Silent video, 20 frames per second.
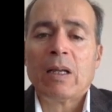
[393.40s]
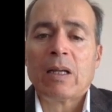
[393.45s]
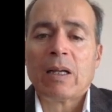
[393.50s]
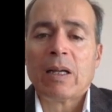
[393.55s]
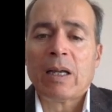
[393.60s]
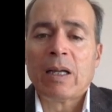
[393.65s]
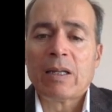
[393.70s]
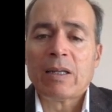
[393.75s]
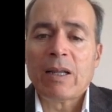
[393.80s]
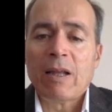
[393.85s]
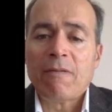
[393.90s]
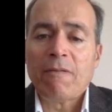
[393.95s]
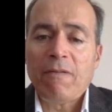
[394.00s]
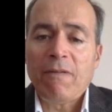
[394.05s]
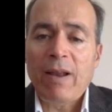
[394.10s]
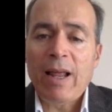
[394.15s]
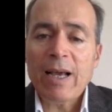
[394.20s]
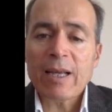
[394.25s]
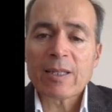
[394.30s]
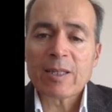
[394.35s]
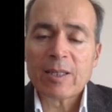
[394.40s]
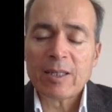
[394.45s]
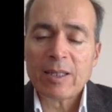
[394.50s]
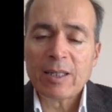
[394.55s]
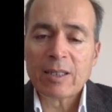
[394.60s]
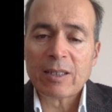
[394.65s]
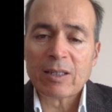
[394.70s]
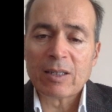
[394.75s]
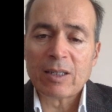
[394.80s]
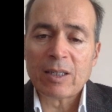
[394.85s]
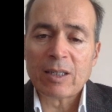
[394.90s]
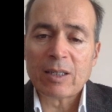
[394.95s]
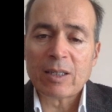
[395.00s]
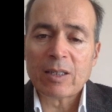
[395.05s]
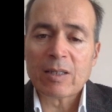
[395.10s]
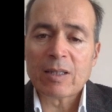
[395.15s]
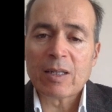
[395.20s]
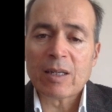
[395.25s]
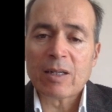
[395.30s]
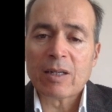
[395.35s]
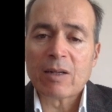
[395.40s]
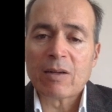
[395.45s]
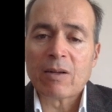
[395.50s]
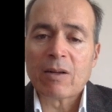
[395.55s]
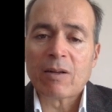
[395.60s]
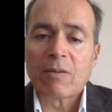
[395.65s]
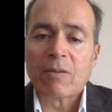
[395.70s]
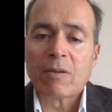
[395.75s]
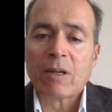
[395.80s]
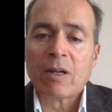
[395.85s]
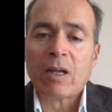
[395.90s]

then flaxseed, it is an